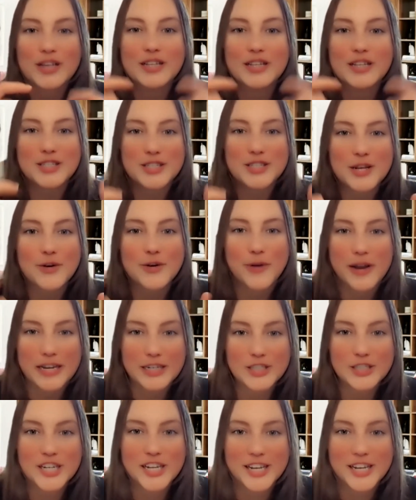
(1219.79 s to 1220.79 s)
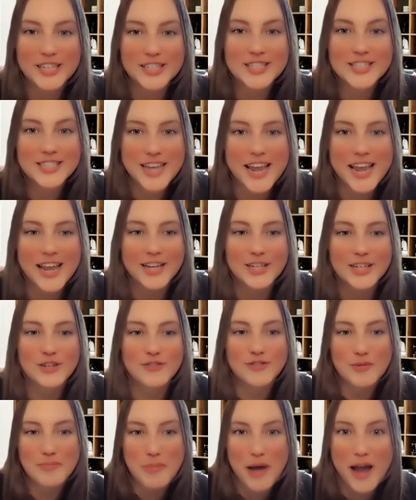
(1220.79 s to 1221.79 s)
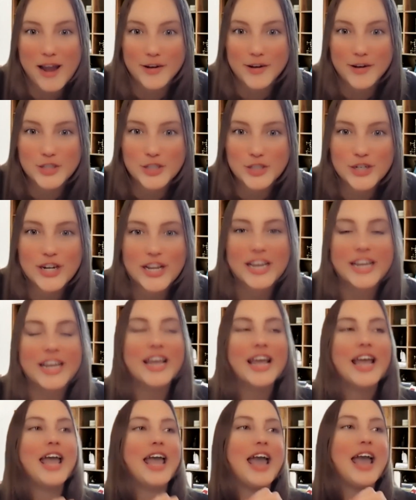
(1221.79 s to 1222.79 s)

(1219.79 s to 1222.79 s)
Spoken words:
consideration stage of the buyer journey.